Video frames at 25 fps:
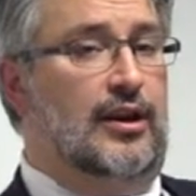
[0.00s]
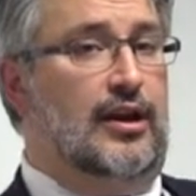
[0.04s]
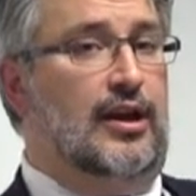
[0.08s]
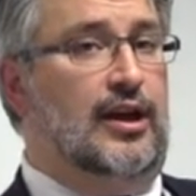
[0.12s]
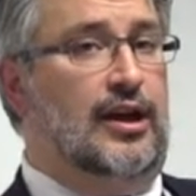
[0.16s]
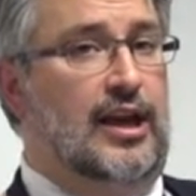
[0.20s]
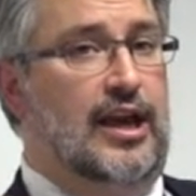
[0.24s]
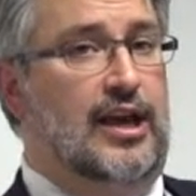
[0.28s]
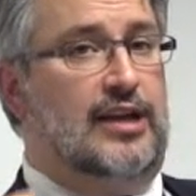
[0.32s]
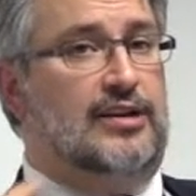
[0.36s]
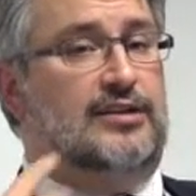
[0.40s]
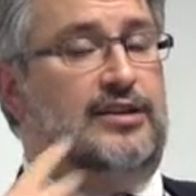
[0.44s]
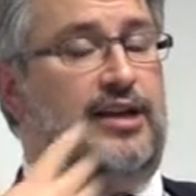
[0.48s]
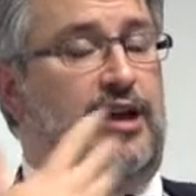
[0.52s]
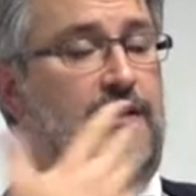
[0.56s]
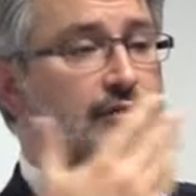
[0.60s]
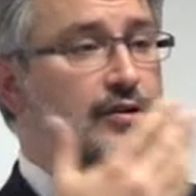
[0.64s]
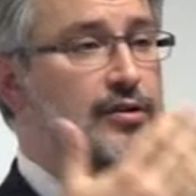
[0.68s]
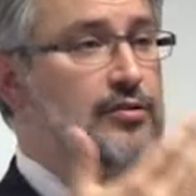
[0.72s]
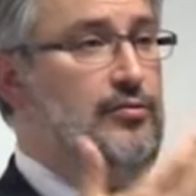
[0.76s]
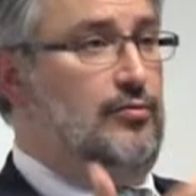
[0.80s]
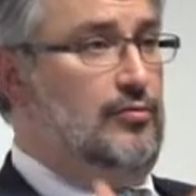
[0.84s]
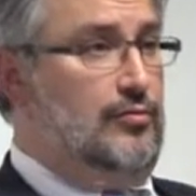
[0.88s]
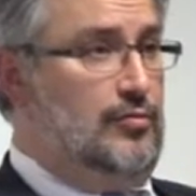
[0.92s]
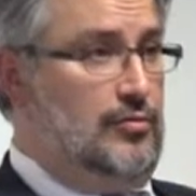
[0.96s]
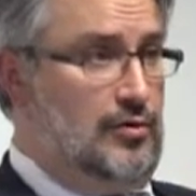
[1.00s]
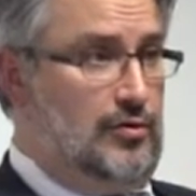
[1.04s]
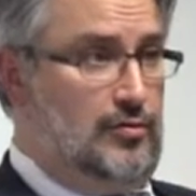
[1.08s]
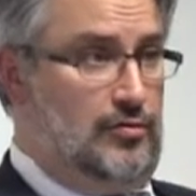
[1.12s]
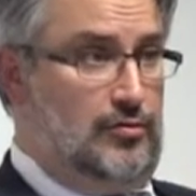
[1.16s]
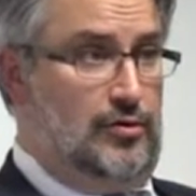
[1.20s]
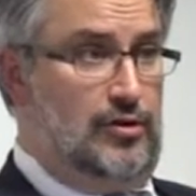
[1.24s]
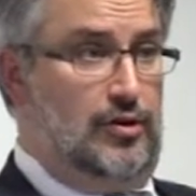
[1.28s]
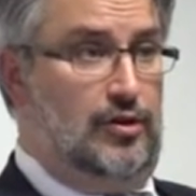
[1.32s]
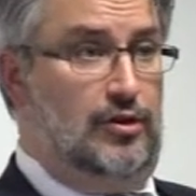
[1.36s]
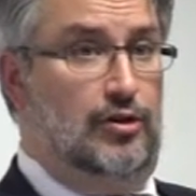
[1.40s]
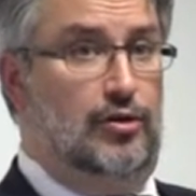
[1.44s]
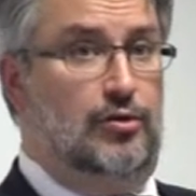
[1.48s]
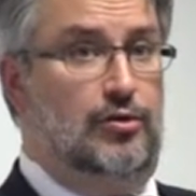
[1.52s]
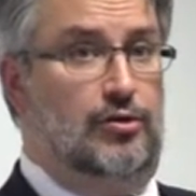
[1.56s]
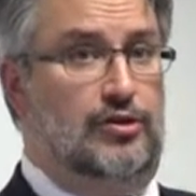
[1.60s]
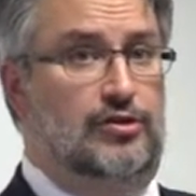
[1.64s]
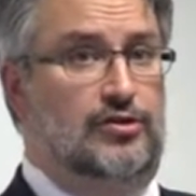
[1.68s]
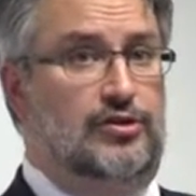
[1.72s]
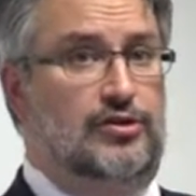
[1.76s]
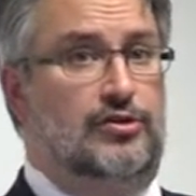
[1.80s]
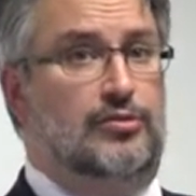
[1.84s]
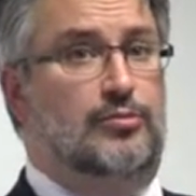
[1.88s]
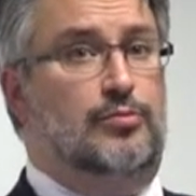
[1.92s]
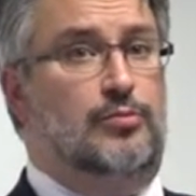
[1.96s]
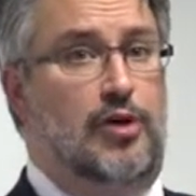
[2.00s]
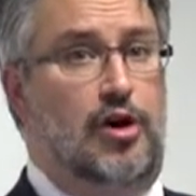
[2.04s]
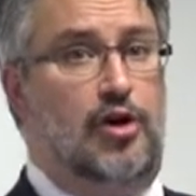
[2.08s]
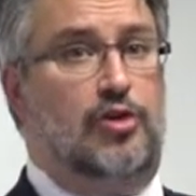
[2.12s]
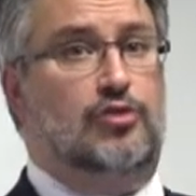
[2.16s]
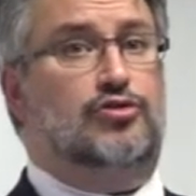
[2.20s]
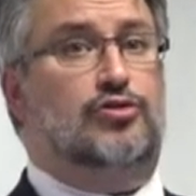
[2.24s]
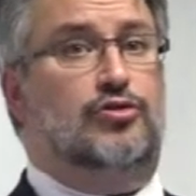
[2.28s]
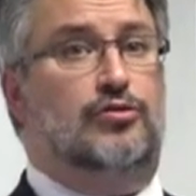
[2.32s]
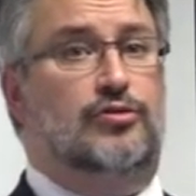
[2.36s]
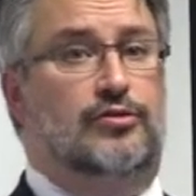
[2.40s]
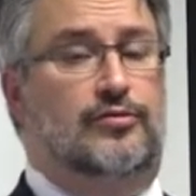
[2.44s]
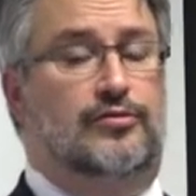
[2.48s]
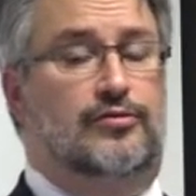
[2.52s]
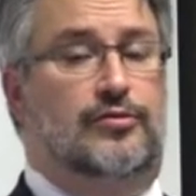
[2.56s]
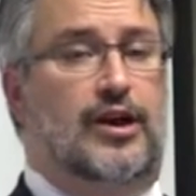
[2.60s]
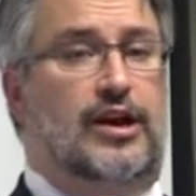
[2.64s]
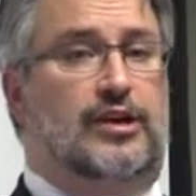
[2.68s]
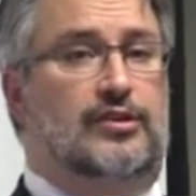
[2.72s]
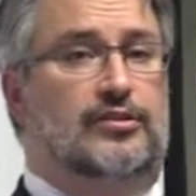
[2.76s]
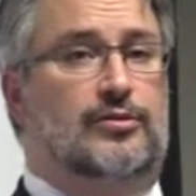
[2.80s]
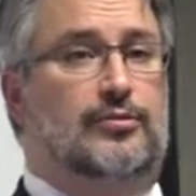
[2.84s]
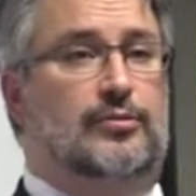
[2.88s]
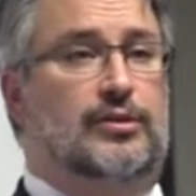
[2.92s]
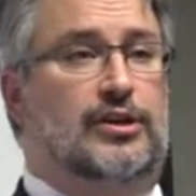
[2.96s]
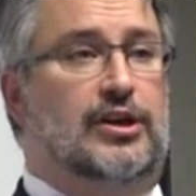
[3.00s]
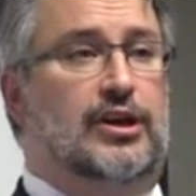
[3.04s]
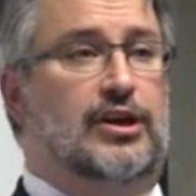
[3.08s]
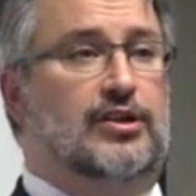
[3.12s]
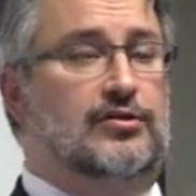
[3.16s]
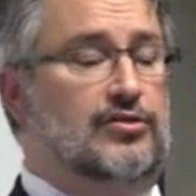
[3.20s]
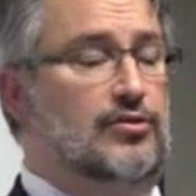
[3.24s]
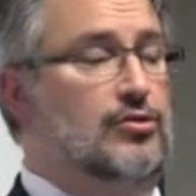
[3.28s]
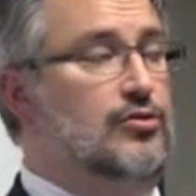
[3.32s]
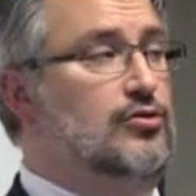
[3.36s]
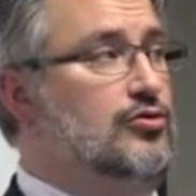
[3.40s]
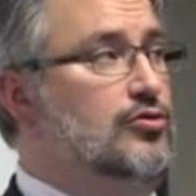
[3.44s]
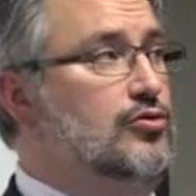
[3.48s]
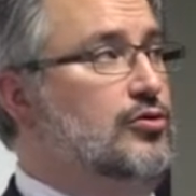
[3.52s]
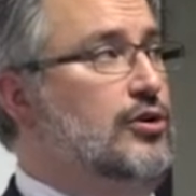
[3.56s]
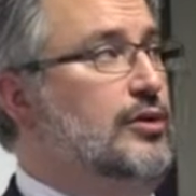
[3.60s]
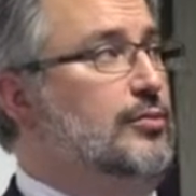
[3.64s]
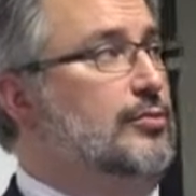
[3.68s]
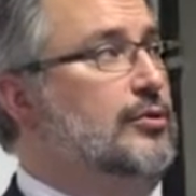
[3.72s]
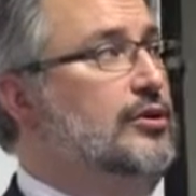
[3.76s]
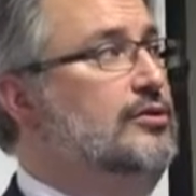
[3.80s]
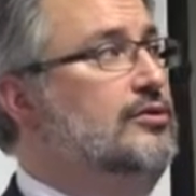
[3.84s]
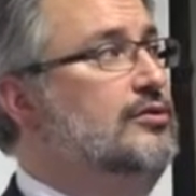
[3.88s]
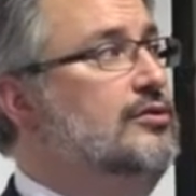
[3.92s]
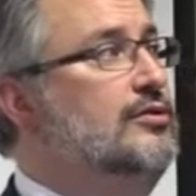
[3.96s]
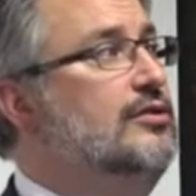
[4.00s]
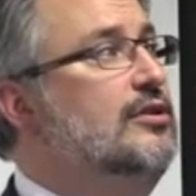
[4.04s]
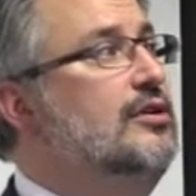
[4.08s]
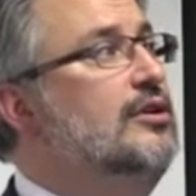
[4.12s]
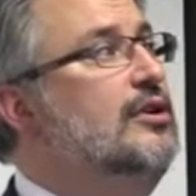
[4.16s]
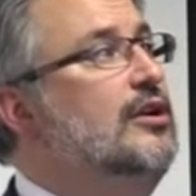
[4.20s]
Again, Devin alluded to partial nephrectomy as her treatment.